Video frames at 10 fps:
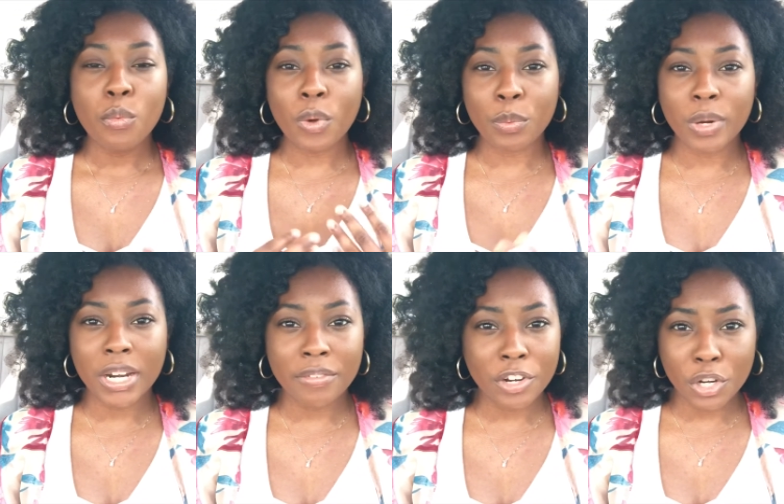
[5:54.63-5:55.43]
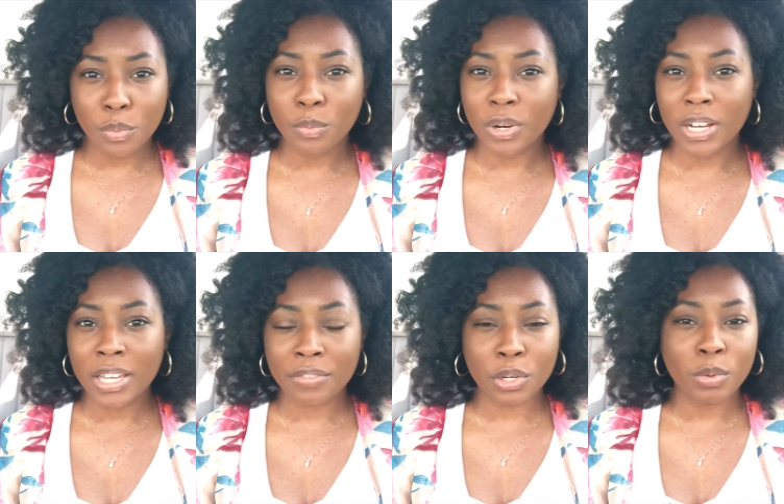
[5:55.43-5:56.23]
with whatever you want.
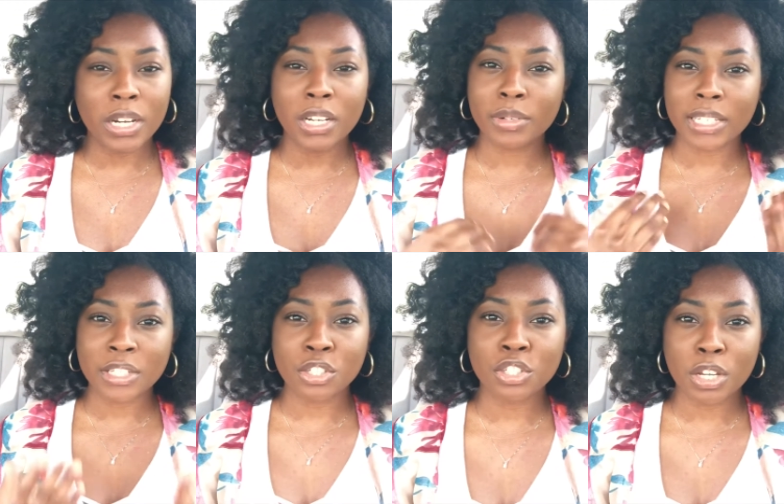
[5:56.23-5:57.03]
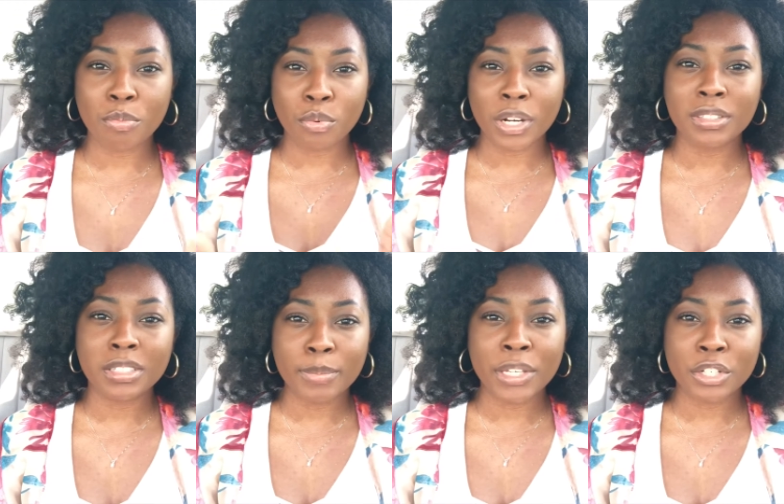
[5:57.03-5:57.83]
If you're wanting a relationship, work
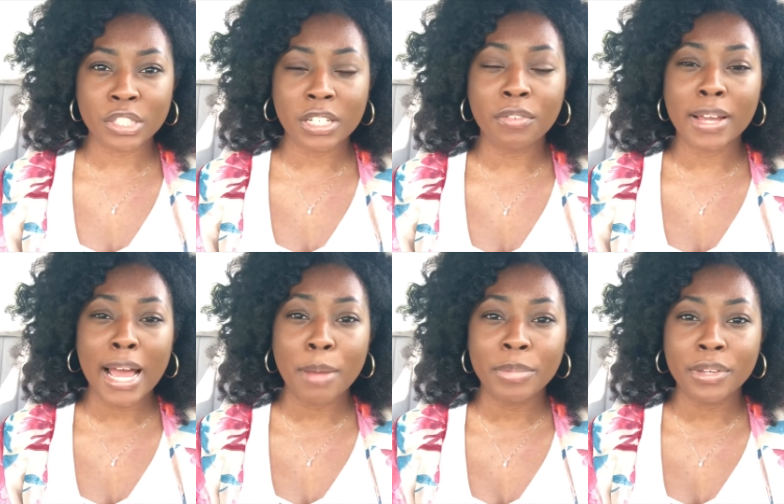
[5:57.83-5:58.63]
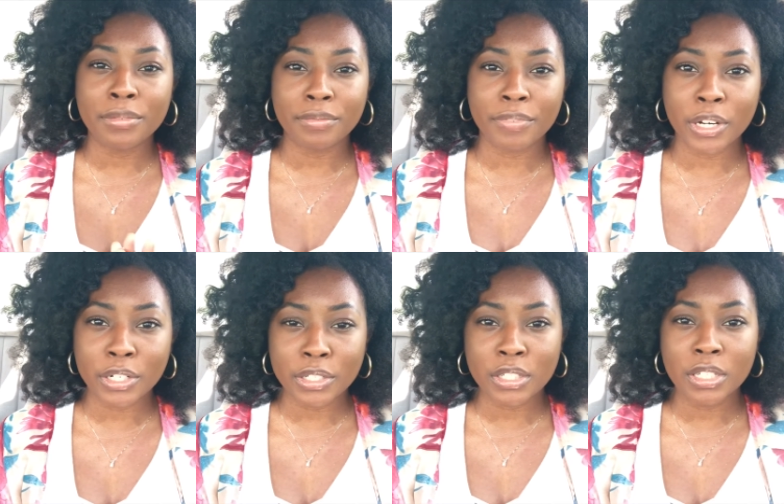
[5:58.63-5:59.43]
to make yourself happy
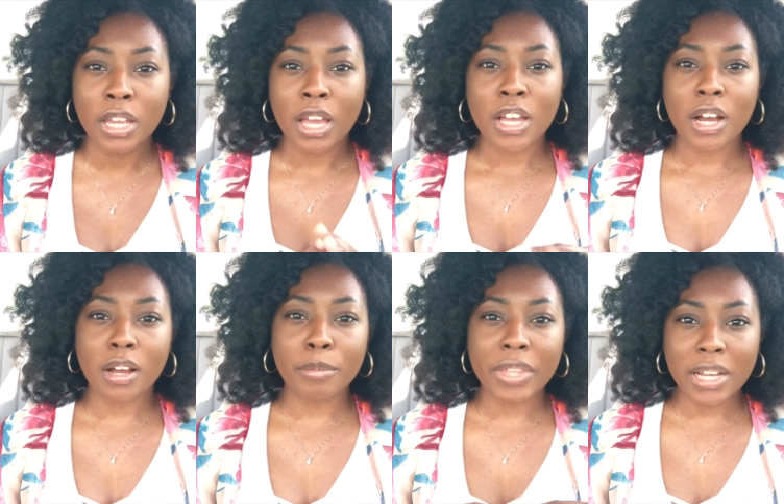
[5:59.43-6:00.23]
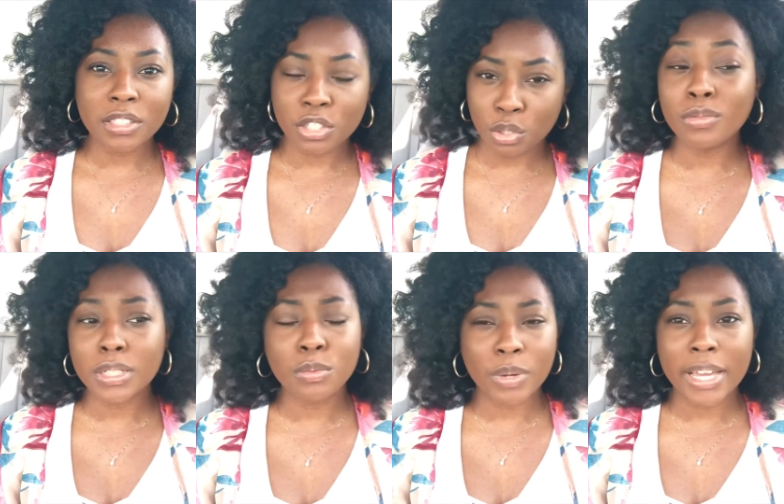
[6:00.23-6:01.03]
first. That's the
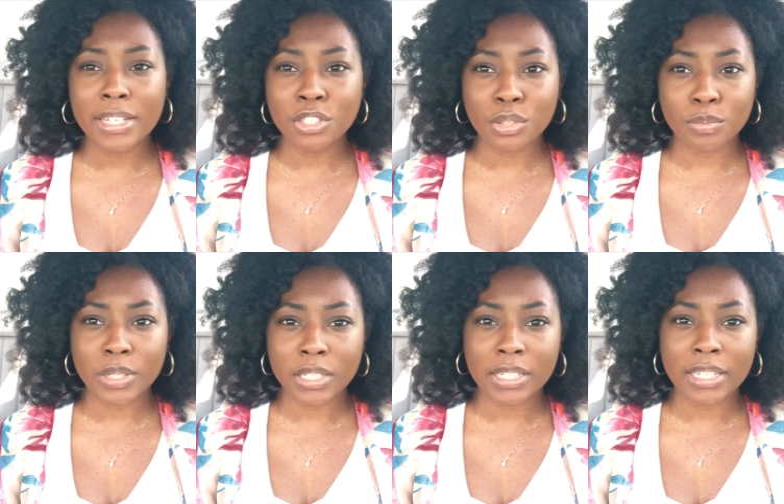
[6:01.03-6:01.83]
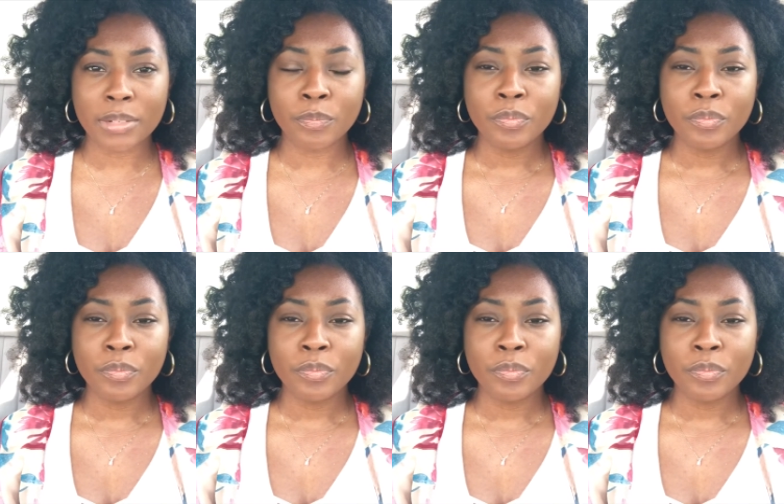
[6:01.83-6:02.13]
only way to really